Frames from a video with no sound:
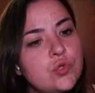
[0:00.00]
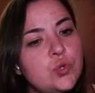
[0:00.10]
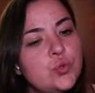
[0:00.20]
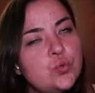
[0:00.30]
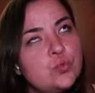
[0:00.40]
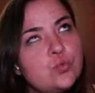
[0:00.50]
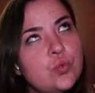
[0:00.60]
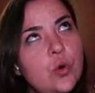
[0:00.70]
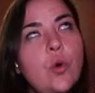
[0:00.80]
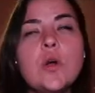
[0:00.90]
Ooh,
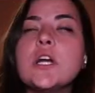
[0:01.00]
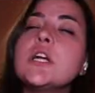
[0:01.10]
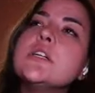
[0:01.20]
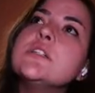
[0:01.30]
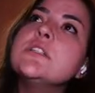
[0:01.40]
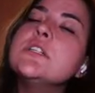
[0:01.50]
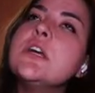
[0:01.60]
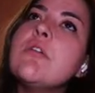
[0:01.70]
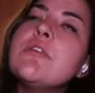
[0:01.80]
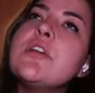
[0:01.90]
or
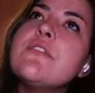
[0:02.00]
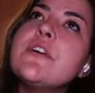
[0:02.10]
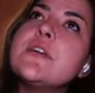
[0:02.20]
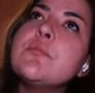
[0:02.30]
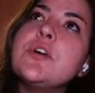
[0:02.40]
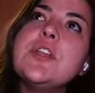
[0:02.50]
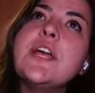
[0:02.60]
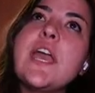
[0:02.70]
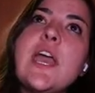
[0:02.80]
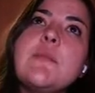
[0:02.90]
I wonder if I could pull
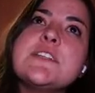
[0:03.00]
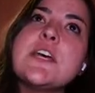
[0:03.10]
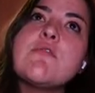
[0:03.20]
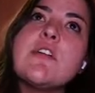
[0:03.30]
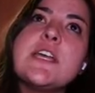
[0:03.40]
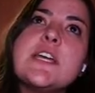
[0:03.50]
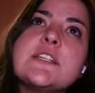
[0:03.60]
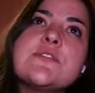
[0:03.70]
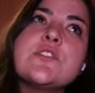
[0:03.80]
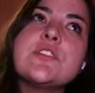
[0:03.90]
like Amazon
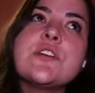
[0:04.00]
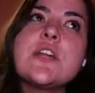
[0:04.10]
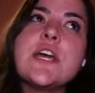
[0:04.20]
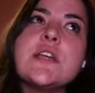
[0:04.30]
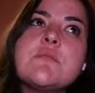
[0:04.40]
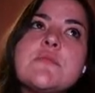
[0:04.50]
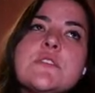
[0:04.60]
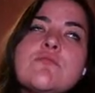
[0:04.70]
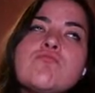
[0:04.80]
rankings for certain items.